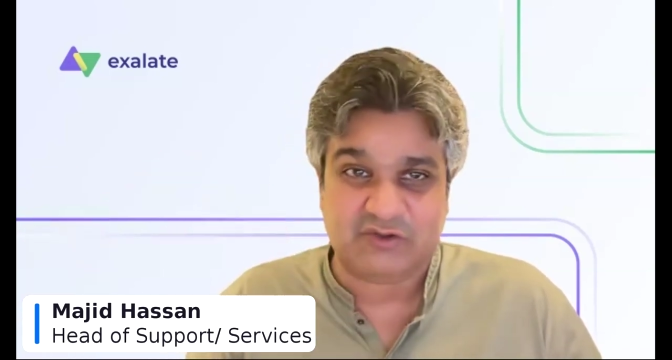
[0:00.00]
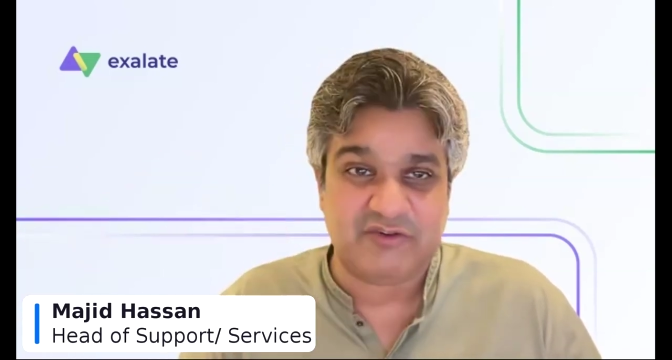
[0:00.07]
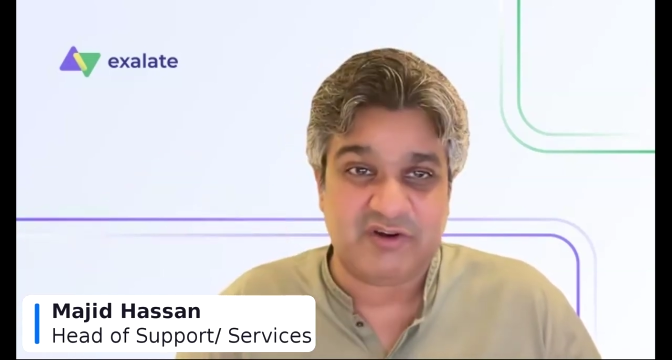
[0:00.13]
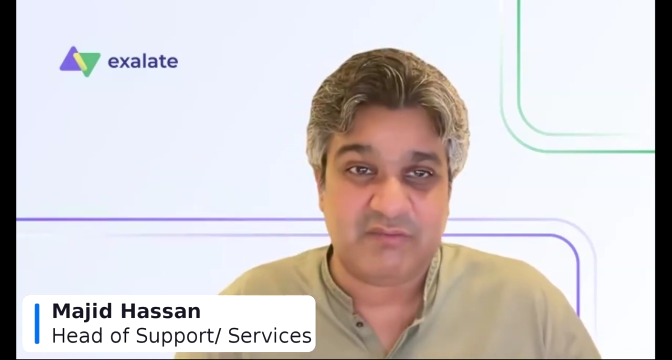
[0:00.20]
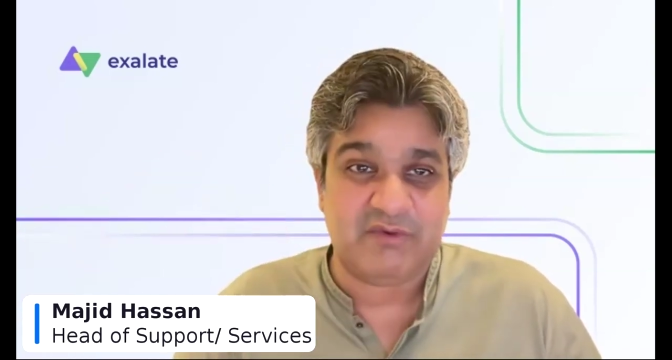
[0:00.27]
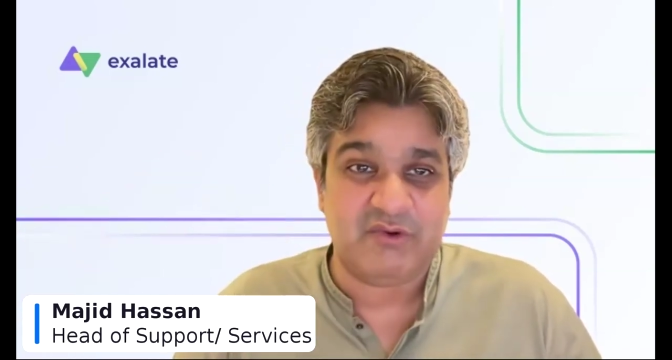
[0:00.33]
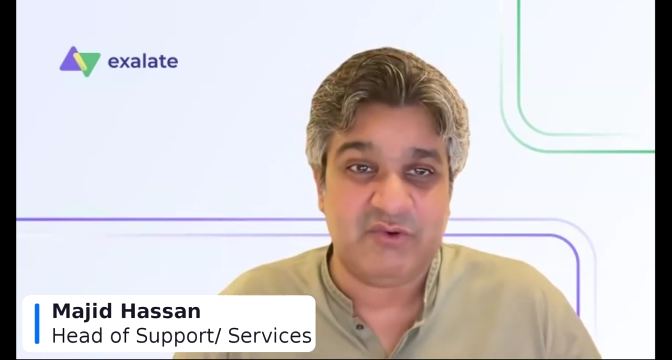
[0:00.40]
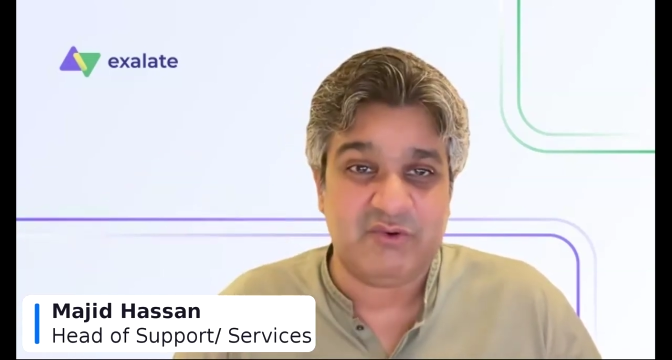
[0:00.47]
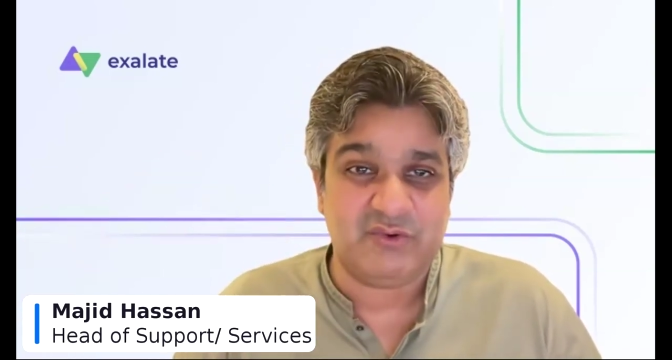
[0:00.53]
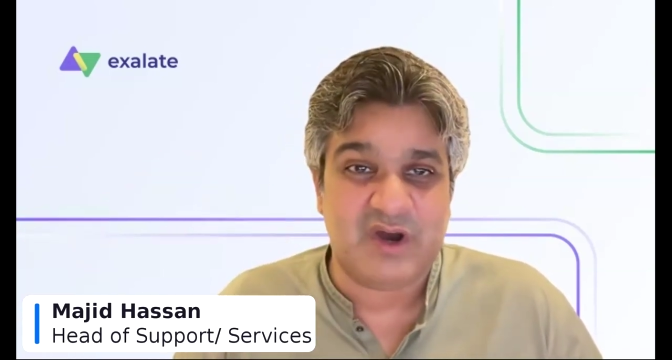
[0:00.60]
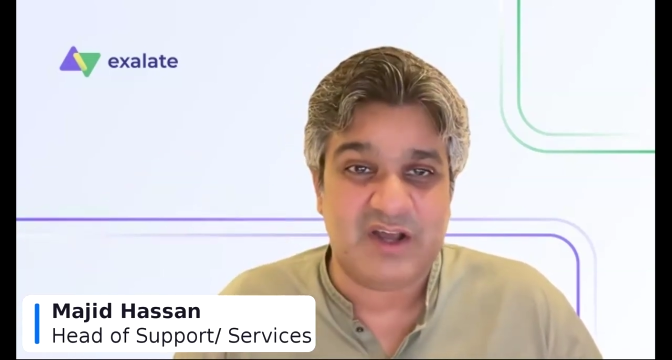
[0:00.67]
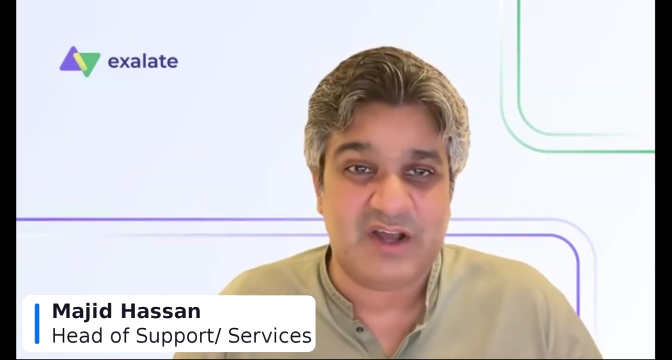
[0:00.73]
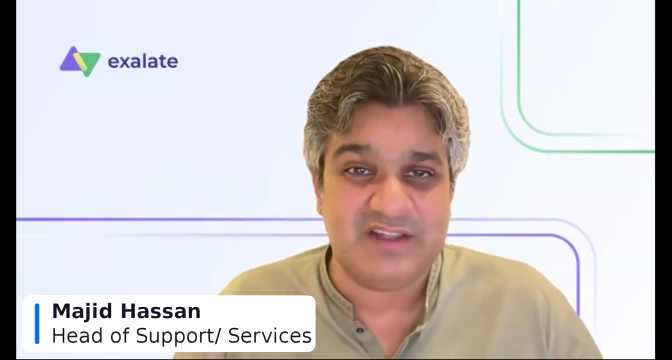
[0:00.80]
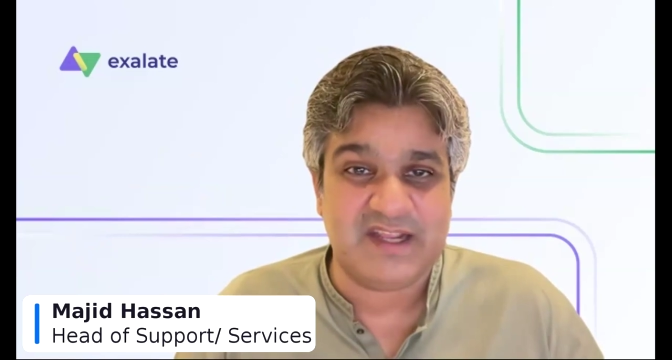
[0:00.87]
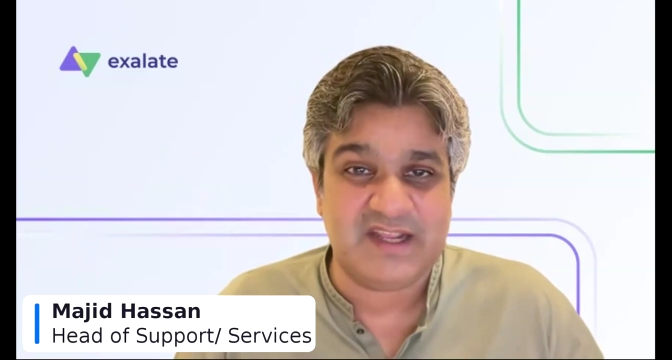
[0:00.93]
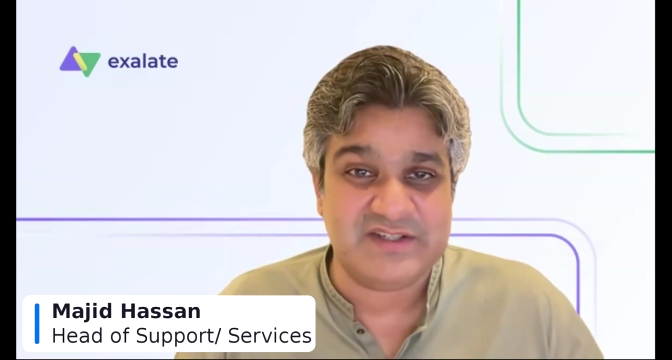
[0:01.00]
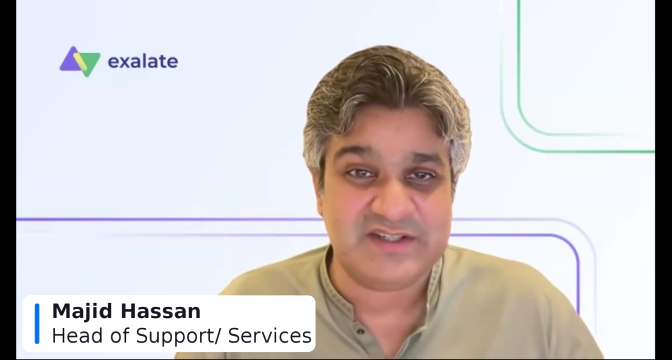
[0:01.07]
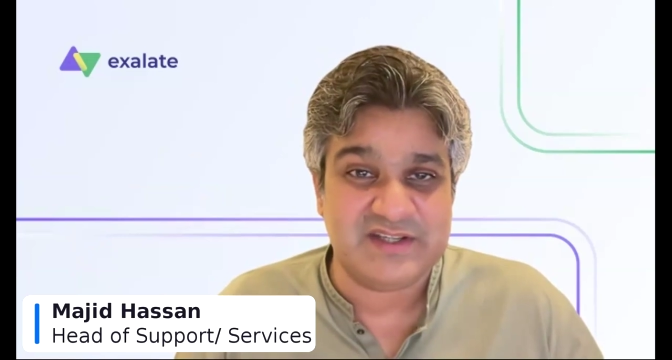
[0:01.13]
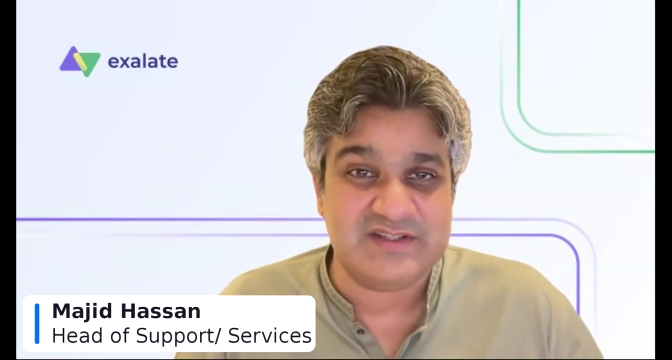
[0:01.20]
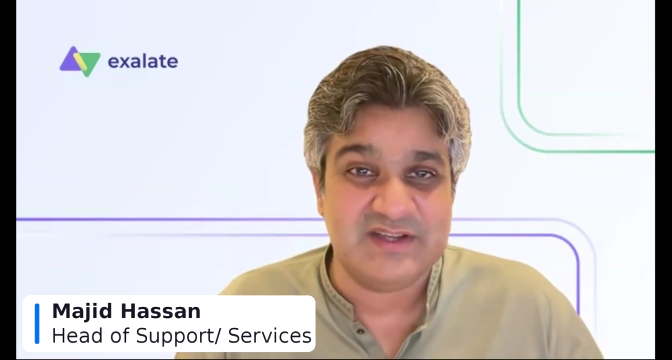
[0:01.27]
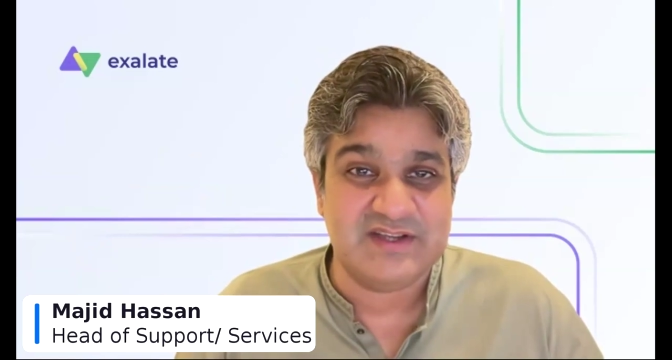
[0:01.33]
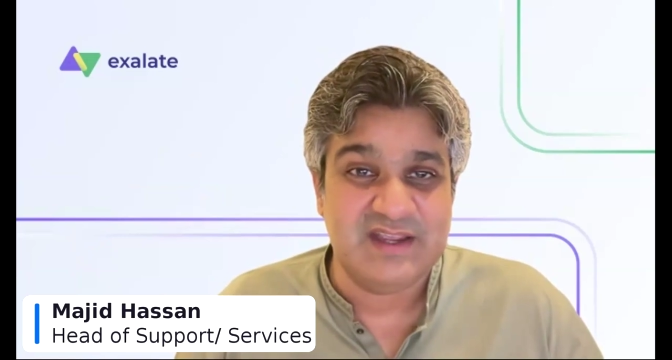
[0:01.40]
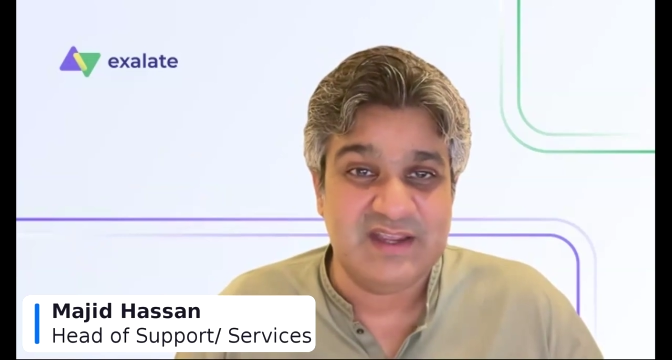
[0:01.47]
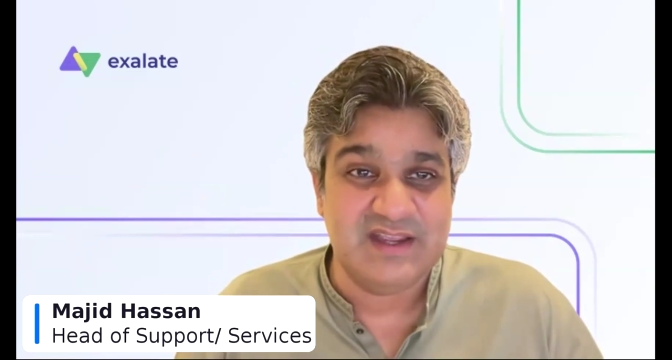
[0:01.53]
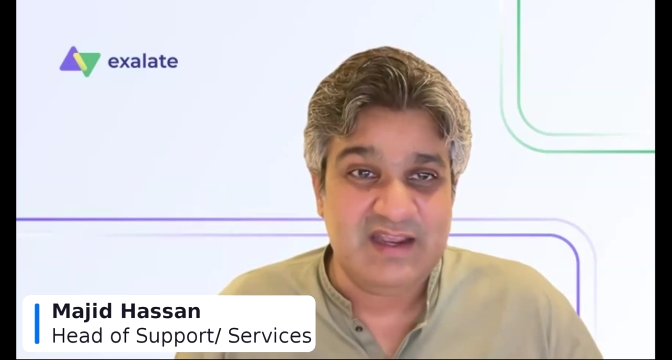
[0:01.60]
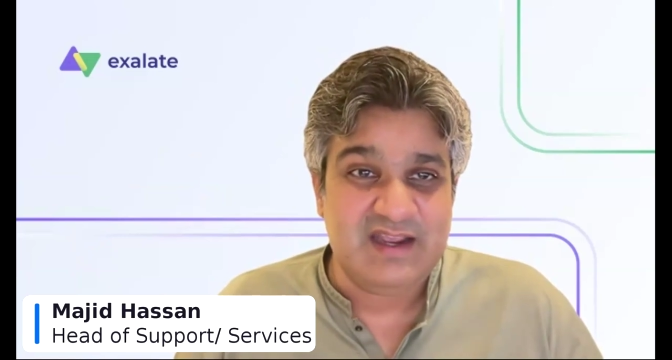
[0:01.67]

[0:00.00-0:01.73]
contribute to other places